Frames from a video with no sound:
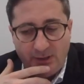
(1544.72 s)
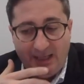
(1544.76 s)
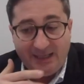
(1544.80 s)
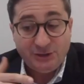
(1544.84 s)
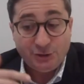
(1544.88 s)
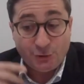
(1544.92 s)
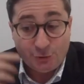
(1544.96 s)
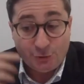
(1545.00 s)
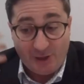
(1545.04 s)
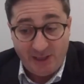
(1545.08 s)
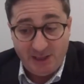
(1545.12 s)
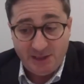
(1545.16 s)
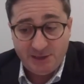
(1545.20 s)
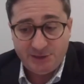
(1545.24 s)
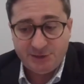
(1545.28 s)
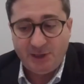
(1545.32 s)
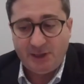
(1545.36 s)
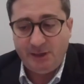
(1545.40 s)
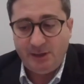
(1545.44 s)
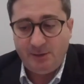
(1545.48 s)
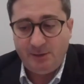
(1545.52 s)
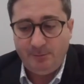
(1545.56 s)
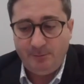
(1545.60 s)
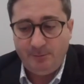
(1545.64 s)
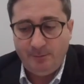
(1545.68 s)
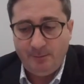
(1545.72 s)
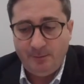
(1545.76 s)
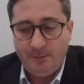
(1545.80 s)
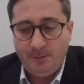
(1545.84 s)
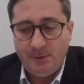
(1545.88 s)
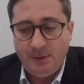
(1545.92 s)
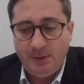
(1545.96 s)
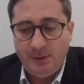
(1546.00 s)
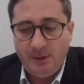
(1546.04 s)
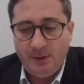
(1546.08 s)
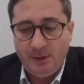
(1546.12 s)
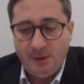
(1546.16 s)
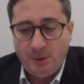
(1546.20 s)
at training time,
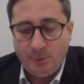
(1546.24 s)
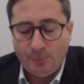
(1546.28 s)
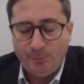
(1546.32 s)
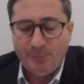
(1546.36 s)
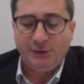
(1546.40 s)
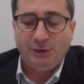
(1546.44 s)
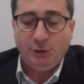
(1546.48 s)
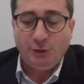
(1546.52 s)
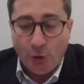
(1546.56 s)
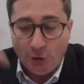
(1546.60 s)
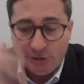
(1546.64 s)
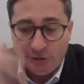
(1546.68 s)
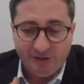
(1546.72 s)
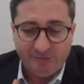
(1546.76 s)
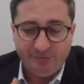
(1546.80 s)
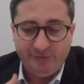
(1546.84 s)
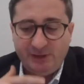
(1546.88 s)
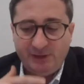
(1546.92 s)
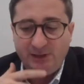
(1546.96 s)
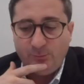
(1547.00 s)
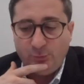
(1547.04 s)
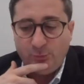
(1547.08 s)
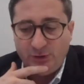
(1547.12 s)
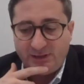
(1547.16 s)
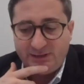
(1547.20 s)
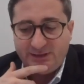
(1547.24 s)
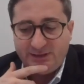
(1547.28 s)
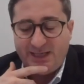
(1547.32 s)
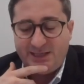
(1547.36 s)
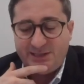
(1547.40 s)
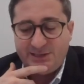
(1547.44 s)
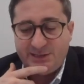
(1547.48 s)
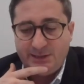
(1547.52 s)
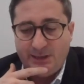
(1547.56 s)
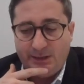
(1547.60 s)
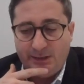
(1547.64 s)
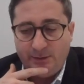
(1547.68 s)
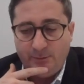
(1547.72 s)
but not available at
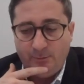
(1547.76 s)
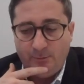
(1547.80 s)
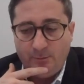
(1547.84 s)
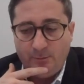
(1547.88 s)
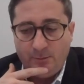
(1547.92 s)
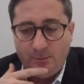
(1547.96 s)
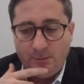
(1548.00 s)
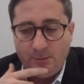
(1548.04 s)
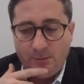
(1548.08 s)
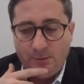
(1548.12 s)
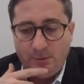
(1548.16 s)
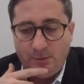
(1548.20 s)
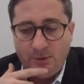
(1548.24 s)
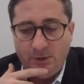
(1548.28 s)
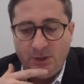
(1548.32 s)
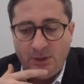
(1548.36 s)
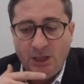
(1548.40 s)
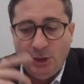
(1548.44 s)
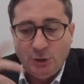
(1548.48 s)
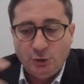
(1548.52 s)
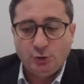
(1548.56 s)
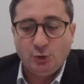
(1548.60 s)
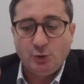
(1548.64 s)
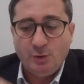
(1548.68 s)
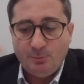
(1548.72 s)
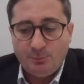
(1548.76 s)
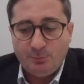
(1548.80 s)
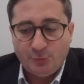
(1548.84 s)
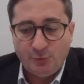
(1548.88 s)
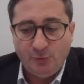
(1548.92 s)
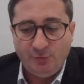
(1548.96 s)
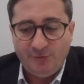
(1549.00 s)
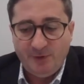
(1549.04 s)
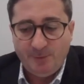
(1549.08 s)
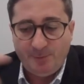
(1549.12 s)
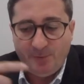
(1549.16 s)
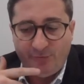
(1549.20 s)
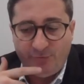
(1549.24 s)
test time, to
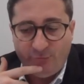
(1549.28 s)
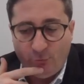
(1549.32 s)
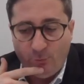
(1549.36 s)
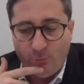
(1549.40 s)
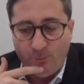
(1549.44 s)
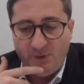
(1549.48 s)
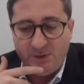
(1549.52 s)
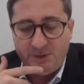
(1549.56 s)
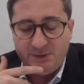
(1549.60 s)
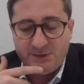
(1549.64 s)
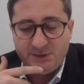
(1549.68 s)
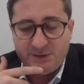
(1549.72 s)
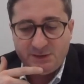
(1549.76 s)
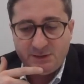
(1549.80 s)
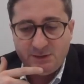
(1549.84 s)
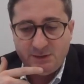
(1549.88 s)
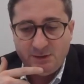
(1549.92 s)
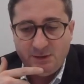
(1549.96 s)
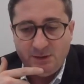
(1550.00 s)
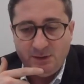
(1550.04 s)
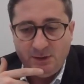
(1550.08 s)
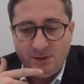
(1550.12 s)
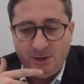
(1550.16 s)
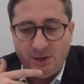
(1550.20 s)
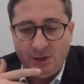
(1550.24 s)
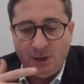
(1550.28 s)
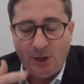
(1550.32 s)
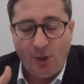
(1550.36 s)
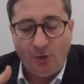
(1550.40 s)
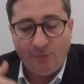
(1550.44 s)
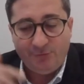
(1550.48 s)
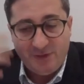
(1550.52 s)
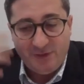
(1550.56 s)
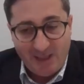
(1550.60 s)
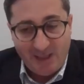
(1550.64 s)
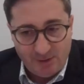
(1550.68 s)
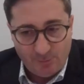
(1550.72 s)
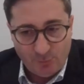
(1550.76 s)
improve the performance
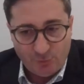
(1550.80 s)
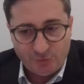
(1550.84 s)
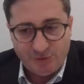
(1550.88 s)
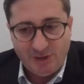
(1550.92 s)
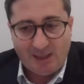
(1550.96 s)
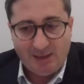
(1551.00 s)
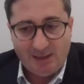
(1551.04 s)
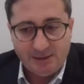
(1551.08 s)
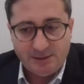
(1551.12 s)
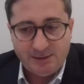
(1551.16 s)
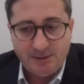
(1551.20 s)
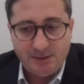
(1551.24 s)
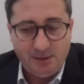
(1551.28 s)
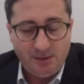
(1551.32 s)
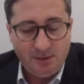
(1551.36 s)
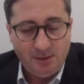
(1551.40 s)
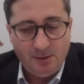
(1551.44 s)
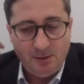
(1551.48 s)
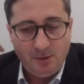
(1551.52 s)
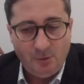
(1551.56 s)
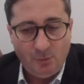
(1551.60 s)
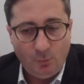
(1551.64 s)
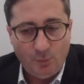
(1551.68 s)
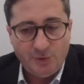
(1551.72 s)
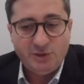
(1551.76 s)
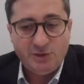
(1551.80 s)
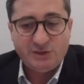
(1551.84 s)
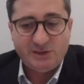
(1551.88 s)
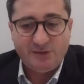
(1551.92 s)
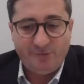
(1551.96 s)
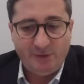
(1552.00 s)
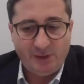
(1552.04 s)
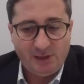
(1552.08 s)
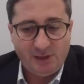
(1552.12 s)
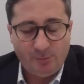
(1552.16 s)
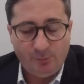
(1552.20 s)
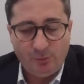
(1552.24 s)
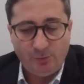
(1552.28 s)
of the other modality, which is
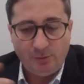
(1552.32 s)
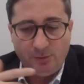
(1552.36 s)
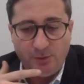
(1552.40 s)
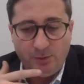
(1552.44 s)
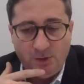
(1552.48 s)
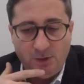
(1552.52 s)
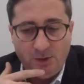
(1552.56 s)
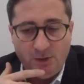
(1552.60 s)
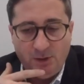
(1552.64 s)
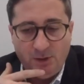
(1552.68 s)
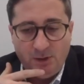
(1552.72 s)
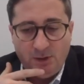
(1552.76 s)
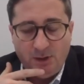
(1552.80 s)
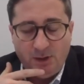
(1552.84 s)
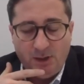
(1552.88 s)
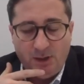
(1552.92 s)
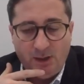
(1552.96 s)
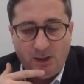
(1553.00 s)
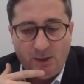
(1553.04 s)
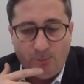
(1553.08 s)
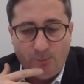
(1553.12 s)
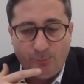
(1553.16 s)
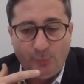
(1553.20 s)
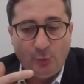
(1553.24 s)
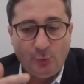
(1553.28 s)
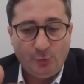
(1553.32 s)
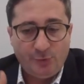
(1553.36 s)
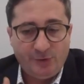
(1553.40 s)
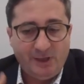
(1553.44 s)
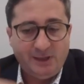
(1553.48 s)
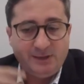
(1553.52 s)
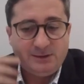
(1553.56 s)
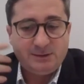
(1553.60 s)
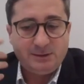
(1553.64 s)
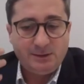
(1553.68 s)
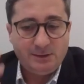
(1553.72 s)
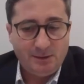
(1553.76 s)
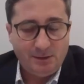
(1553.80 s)
available both
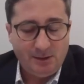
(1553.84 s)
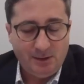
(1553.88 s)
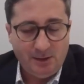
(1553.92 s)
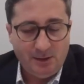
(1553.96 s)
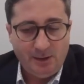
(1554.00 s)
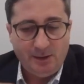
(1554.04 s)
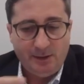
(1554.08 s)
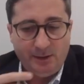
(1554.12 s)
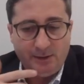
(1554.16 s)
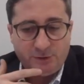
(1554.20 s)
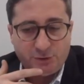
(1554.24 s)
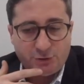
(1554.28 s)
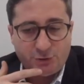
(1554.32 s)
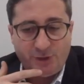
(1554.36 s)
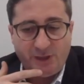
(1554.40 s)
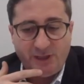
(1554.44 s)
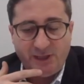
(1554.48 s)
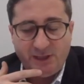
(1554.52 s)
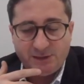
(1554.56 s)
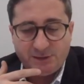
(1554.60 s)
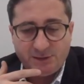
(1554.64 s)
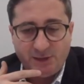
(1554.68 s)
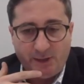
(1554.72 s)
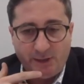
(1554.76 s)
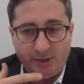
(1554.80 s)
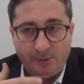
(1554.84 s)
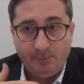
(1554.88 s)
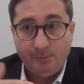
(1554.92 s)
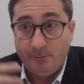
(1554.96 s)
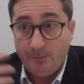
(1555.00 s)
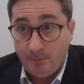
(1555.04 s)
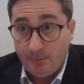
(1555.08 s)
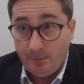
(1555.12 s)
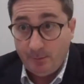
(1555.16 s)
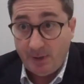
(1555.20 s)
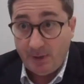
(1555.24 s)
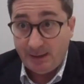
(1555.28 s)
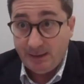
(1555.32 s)
at training time
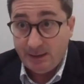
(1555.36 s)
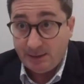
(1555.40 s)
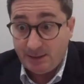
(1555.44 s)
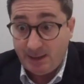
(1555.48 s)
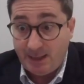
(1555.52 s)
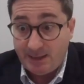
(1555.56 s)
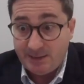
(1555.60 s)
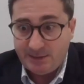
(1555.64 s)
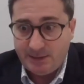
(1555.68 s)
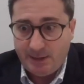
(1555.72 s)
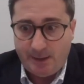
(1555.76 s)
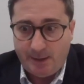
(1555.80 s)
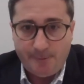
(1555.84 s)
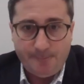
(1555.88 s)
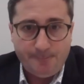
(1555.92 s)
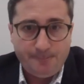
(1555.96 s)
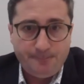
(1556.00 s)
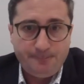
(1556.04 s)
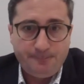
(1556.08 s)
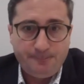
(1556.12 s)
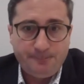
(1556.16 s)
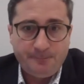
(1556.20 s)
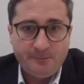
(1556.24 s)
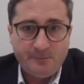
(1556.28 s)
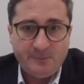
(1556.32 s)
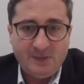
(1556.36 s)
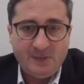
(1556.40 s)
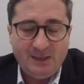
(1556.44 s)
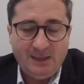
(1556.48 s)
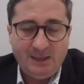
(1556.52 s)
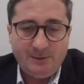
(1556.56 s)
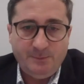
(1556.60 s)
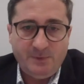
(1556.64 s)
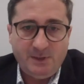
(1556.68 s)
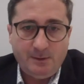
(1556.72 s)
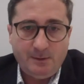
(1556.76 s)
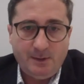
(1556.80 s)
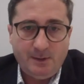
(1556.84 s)
and at test time.
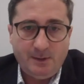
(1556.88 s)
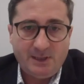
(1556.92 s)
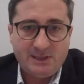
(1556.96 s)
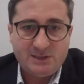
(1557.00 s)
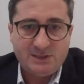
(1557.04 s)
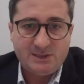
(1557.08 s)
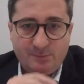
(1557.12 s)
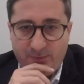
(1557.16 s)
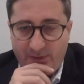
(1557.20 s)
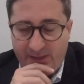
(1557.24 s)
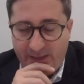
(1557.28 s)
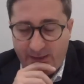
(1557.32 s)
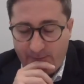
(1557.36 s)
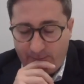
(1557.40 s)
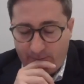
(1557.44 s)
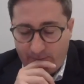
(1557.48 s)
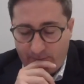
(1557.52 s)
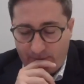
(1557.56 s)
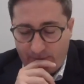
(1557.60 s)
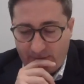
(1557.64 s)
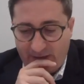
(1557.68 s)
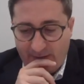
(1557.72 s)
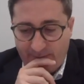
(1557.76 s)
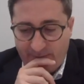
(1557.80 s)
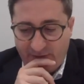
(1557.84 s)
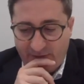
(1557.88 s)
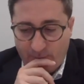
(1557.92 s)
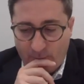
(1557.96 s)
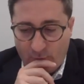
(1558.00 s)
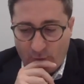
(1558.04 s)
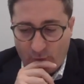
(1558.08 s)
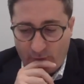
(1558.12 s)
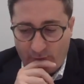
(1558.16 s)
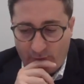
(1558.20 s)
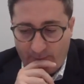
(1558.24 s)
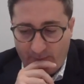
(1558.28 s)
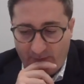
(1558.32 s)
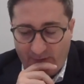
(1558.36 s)
Let me explain a bit
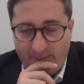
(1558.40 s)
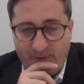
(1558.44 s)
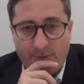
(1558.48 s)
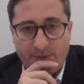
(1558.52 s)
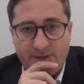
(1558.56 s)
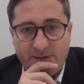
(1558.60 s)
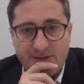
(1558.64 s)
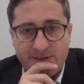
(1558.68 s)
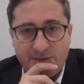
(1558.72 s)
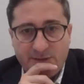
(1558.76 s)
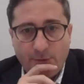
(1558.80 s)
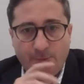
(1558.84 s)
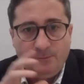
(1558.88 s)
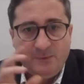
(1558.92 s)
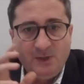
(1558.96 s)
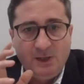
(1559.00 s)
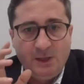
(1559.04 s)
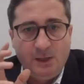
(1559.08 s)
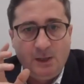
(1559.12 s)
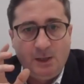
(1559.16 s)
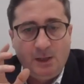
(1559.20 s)
more about this. So